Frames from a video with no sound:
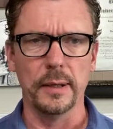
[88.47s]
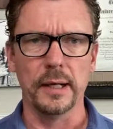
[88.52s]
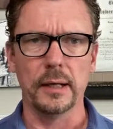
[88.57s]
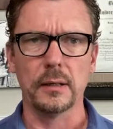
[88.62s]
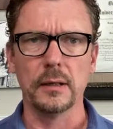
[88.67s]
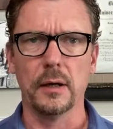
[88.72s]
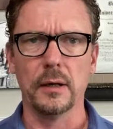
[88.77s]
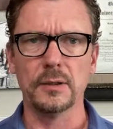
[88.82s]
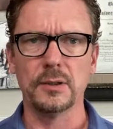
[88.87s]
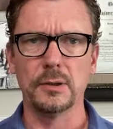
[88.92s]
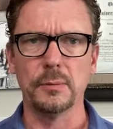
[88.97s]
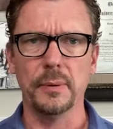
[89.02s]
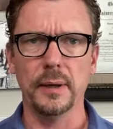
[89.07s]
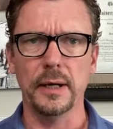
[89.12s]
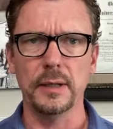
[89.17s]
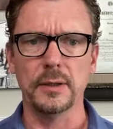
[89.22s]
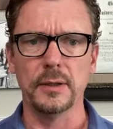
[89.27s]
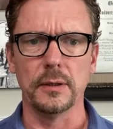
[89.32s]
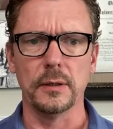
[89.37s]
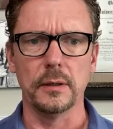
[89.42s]

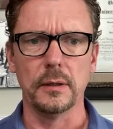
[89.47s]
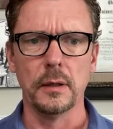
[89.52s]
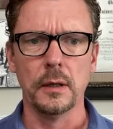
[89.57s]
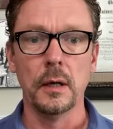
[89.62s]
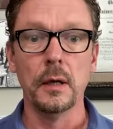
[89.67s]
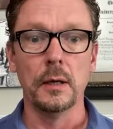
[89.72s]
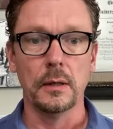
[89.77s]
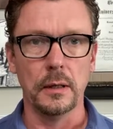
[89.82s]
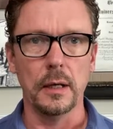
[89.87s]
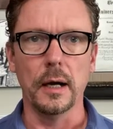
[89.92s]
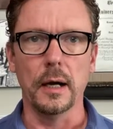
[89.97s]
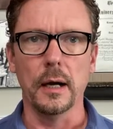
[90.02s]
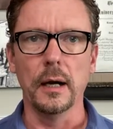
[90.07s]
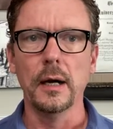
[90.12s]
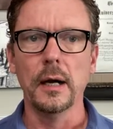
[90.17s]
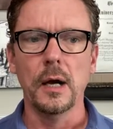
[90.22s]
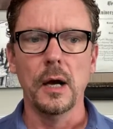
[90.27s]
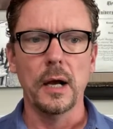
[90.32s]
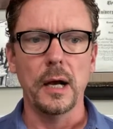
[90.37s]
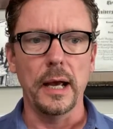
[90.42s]
constipation, yeah,
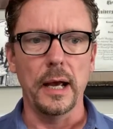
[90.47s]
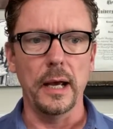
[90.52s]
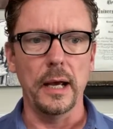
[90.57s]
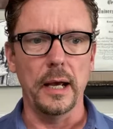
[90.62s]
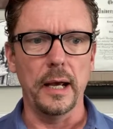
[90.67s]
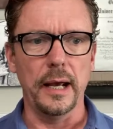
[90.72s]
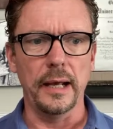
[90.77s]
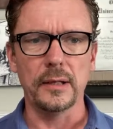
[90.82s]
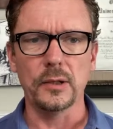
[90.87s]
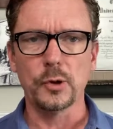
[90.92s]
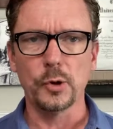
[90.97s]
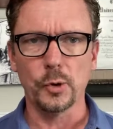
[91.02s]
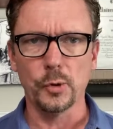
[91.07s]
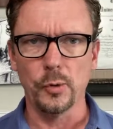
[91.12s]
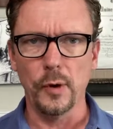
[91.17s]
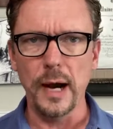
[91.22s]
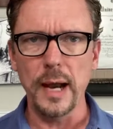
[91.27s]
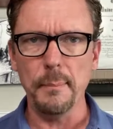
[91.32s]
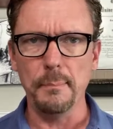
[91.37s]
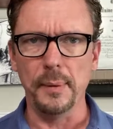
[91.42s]
and
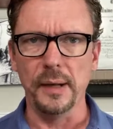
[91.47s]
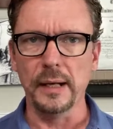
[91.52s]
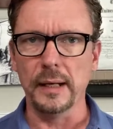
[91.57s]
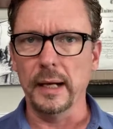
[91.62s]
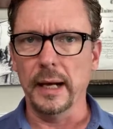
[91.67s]
cramping,